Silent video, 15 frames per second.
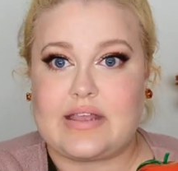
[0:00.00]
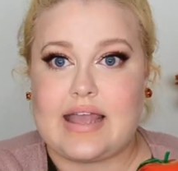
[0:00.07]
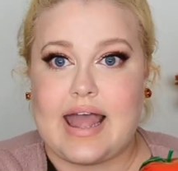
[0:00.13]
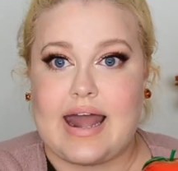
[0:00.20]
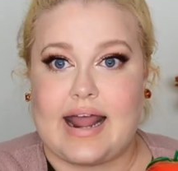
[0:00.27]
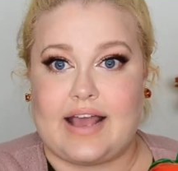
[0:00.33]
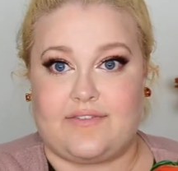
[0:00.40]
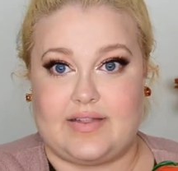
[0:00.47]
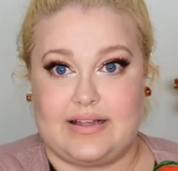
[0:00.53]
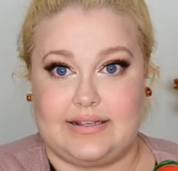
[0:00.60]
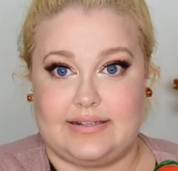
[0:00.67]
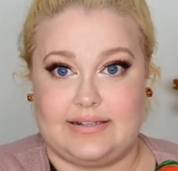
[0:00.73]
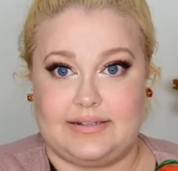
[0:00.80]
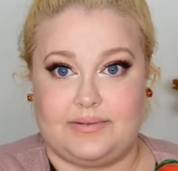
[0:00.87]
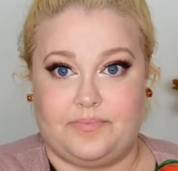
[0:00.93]
and I have
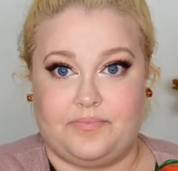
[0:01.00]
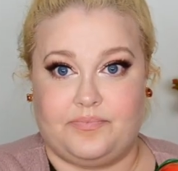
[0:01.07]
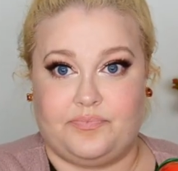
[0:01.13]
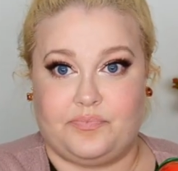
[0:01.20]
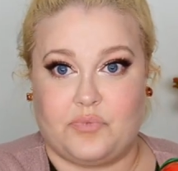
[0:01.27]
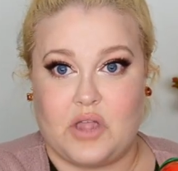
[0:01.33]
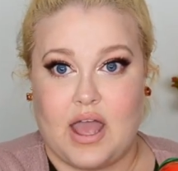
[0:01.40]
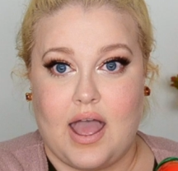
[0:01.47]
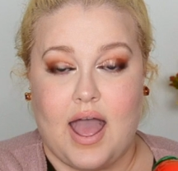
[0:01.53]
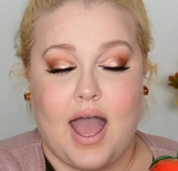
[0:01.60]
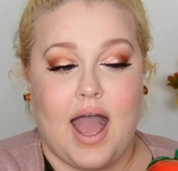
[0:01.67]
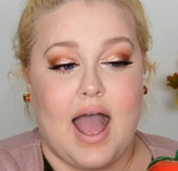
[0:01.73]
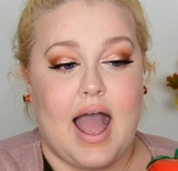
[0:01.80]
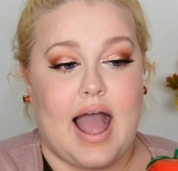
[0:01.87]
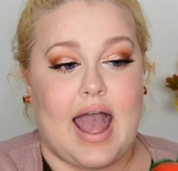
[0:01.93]
this.
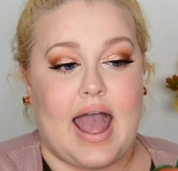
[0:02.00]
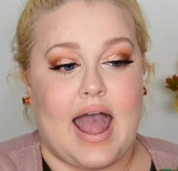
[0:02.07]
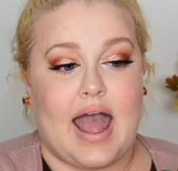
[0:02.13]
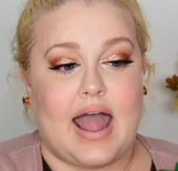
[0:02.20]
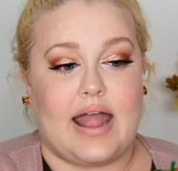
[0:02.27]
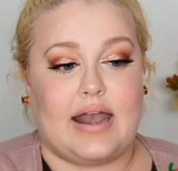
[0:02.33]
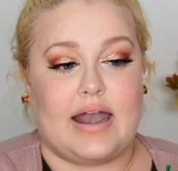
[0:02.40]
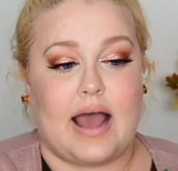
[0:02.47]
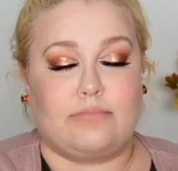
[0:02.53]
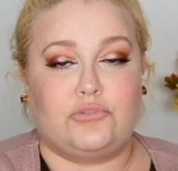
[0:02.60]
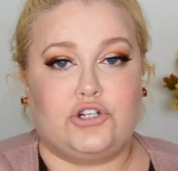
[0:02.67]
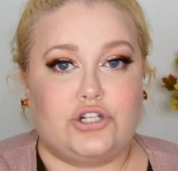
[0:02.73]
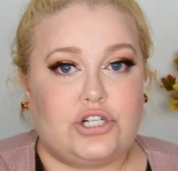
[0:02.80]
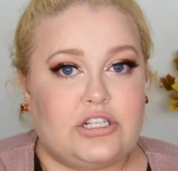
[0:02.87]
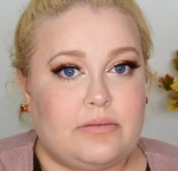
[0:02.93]
And I'm
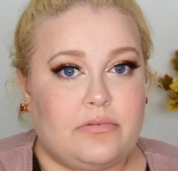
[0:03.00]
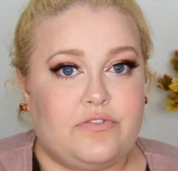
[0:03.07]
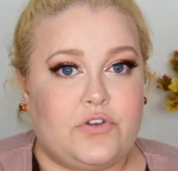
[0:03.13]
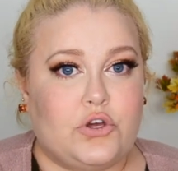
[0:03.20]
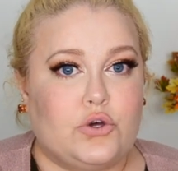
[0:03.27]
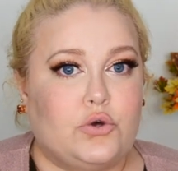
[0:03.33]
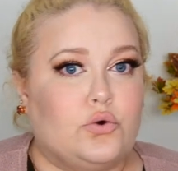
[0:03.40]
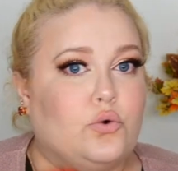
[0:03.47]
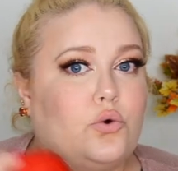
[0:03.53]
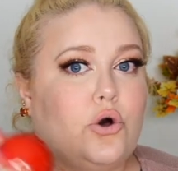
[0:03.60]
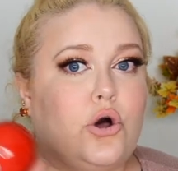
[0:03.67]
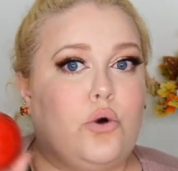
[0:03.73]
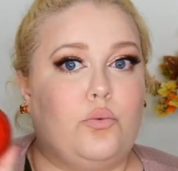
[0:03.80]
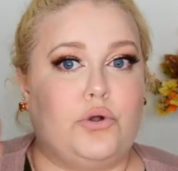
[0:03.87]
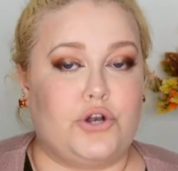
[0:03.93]
sure some of
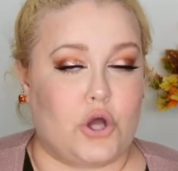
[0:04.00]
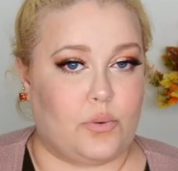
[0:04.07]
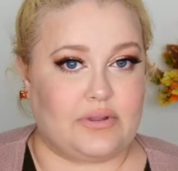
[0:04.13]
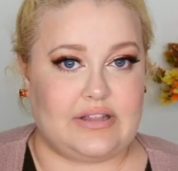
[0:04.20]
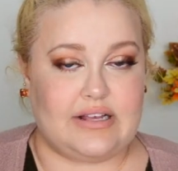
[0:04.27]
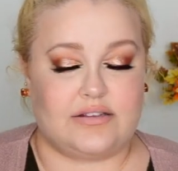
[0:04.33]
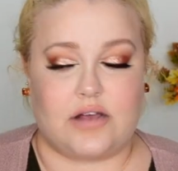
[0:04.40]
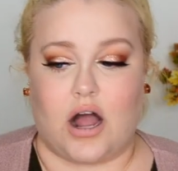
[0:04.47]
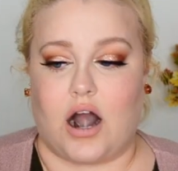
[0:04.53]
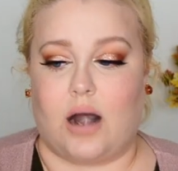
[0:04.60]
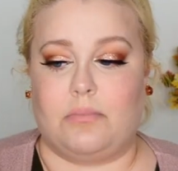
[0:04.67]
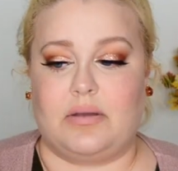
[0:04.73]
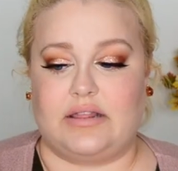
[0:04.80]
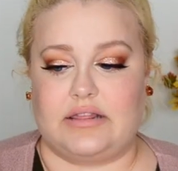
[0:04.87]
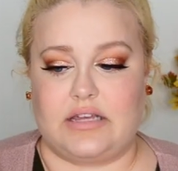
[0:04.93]
you will know what these are,
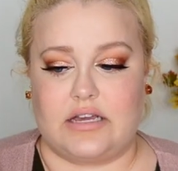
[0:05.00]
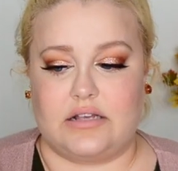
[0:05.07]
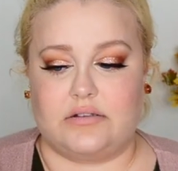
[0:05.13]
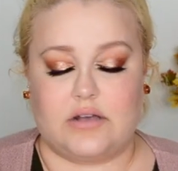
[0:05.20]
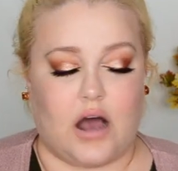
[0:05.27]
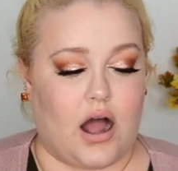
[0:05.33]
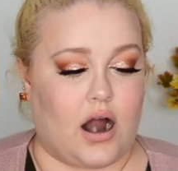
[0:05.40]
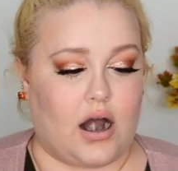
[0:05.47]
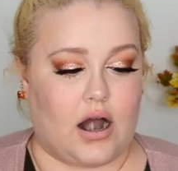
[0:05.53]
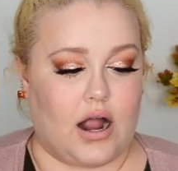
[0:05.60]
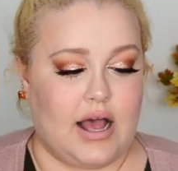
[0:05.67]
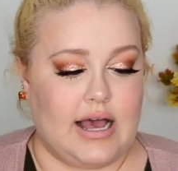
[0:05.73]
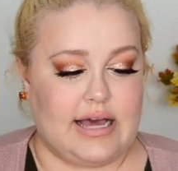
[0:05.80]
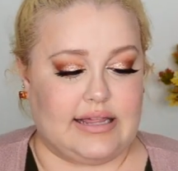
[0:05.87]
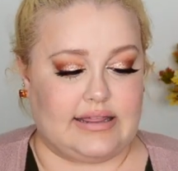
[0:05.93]
but these are
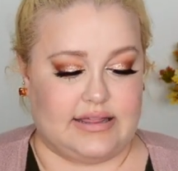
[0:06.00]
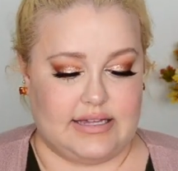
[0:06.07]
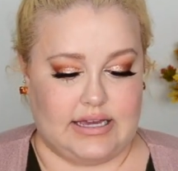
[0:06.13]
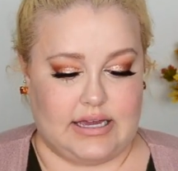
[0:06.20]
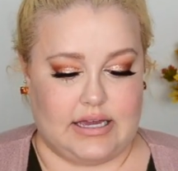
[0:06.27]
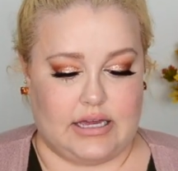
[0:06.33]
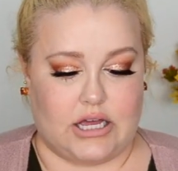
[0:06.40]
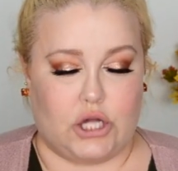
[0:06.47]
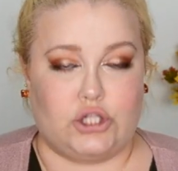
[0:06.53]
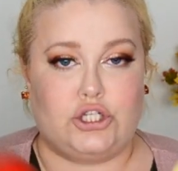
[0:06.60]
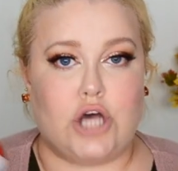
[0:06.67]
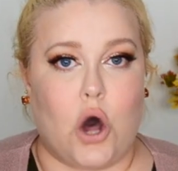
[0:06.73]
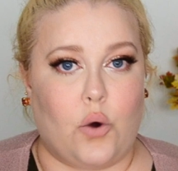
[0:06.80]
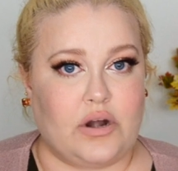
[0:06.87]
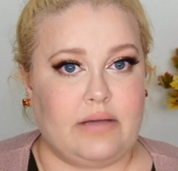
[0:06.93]
the
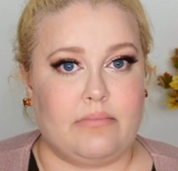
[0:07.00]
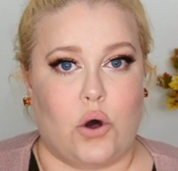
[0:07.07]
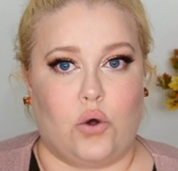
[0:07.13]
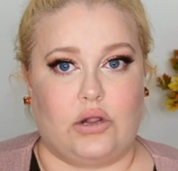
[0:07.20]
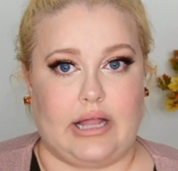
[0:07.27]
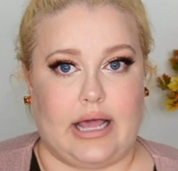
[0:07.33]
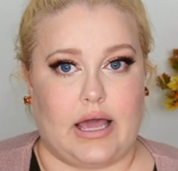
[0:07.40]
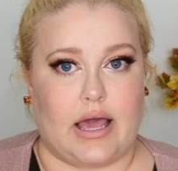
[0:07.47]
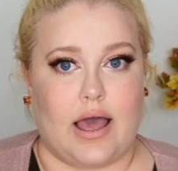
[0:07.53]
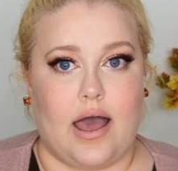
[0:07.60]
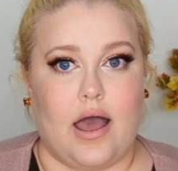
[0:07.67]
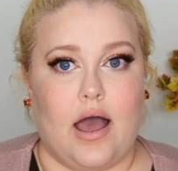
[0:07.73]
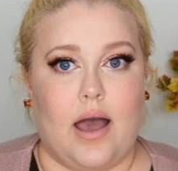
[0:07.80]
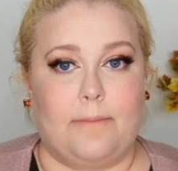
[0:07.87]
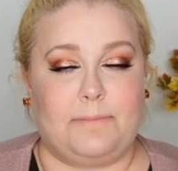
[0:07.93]
Tony Moly
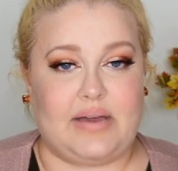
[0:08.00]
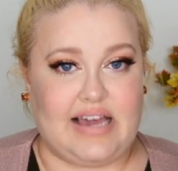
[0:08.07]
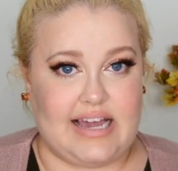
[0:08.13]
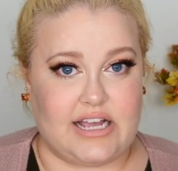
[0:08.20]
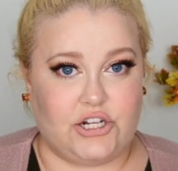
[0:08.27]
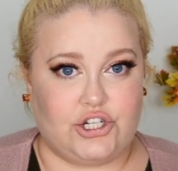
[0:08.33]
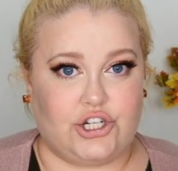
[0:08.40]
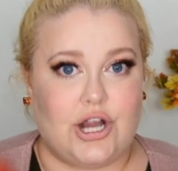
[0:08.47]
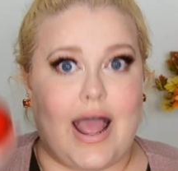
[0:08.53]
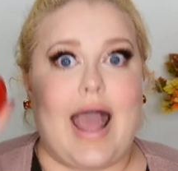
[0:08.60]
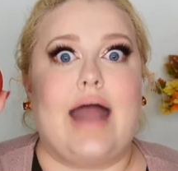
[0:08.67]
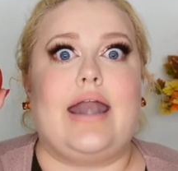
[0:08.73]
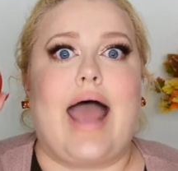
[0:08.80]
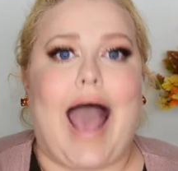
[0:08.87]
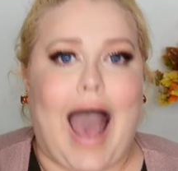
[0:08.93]
peach
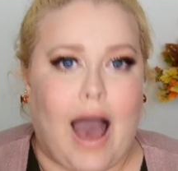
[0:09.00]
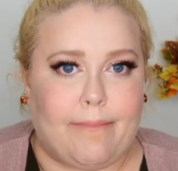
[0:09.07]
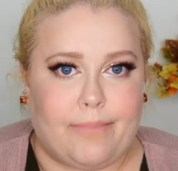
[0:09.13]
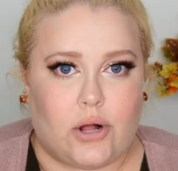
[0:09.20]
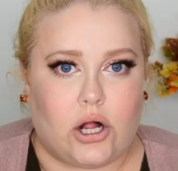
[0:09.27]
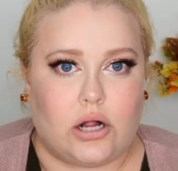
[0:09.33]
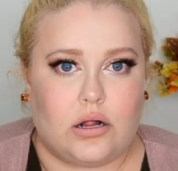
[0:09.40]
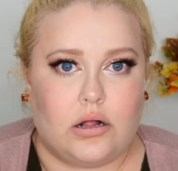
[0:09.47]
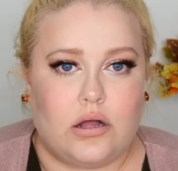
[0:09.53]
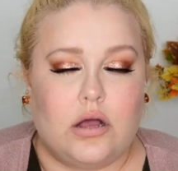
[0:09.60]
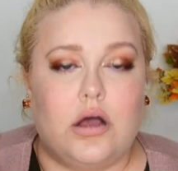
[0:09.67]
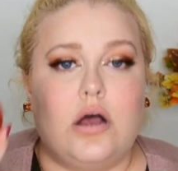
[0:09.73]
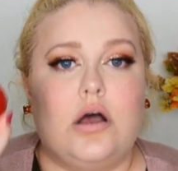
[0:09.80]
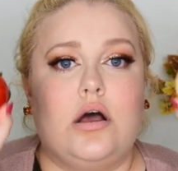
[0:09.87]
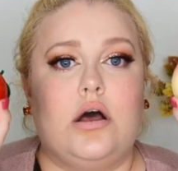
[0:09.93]
and apple
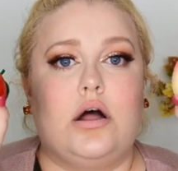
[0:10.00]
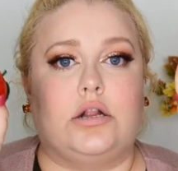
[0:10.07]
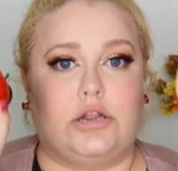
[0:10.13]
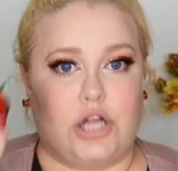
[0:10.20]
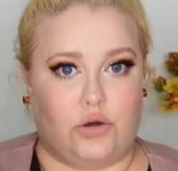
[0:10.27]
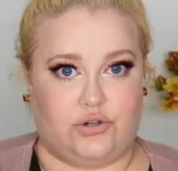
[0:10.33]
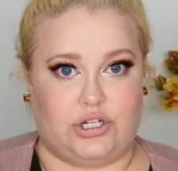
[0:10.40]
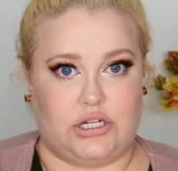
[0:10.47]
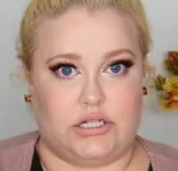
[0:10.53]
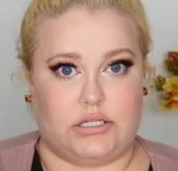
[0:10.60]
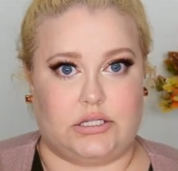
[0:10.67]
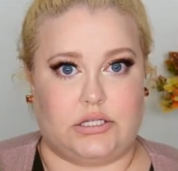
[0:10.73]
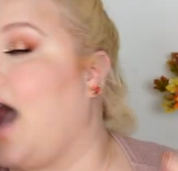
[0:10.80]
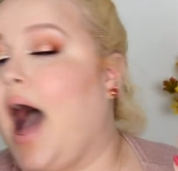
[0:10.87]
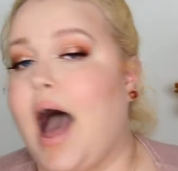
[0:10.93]

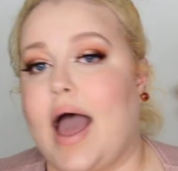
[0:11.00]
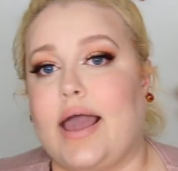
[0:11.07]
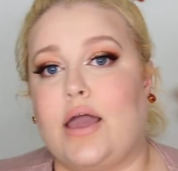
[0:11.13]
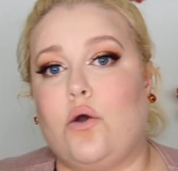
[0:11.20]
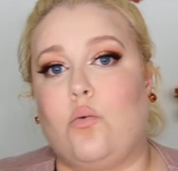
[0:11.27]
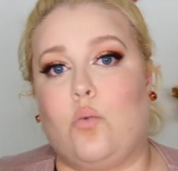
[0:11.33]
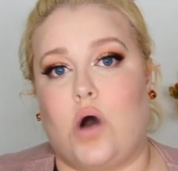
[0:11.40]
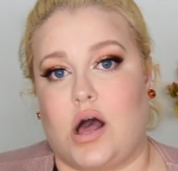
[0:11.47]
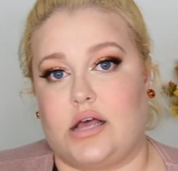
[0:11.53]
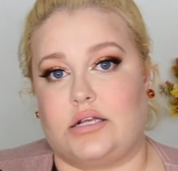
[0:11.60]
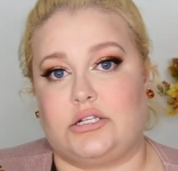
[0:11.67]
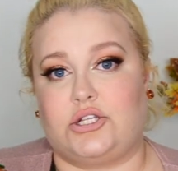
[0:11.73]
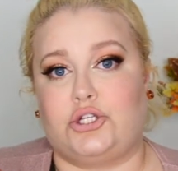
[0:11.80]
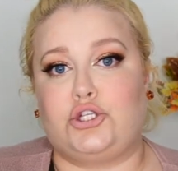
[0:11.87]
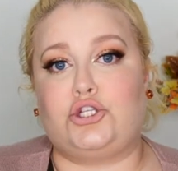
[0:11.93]
lotions. I
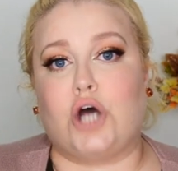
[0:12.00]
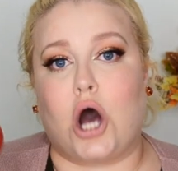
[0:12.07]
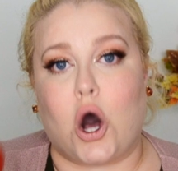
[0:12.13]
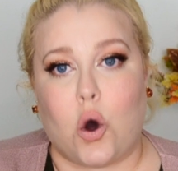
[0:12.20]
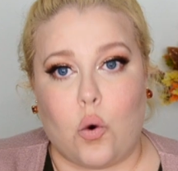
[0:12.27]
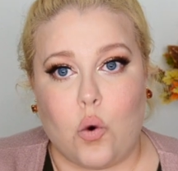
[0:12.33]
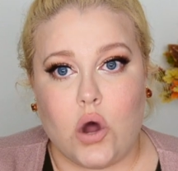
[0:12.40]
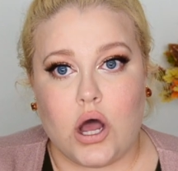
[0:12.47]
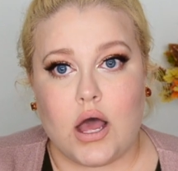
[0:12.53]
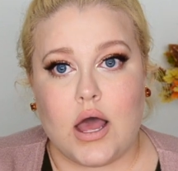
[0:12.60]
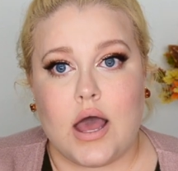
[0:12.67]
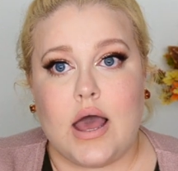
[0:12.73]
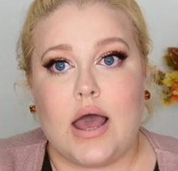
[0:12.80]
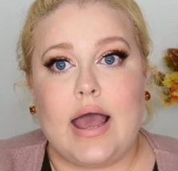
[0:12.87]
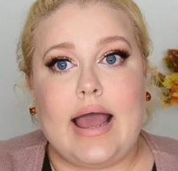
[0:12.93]
was so
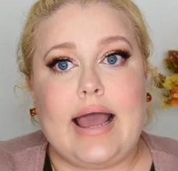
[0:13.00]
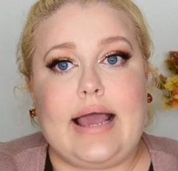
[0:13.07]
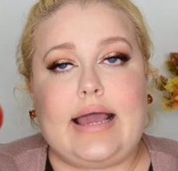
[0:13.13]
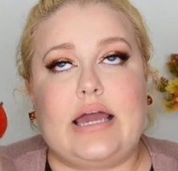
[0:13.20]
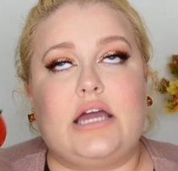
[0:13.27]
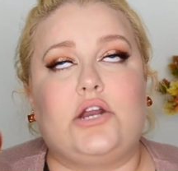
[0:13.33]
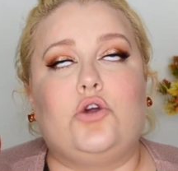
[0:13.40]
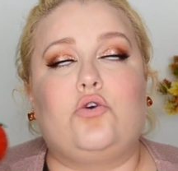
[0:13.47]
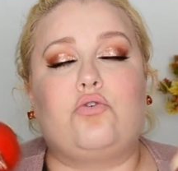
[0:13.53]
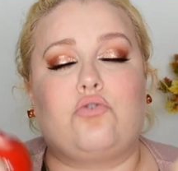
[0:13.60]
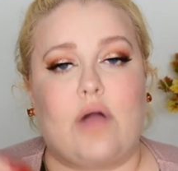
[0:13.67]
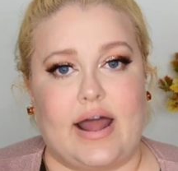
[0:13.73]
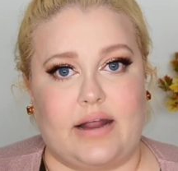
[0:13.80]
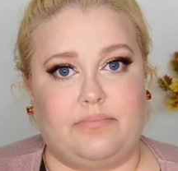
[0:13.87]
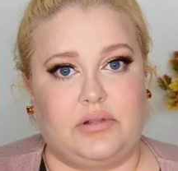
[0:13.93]

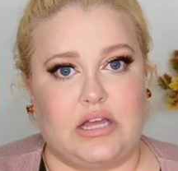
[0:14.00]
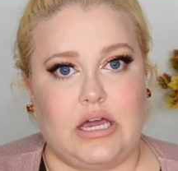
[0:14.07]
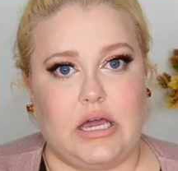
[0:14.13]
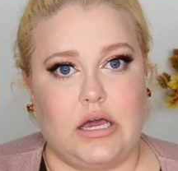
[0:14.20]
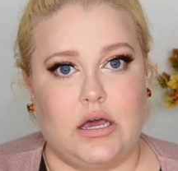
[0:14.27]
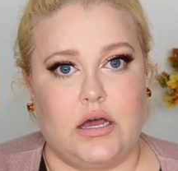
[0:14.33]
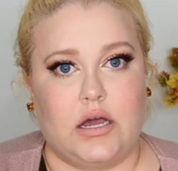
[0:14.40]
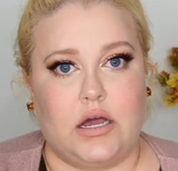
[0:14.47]
incredibly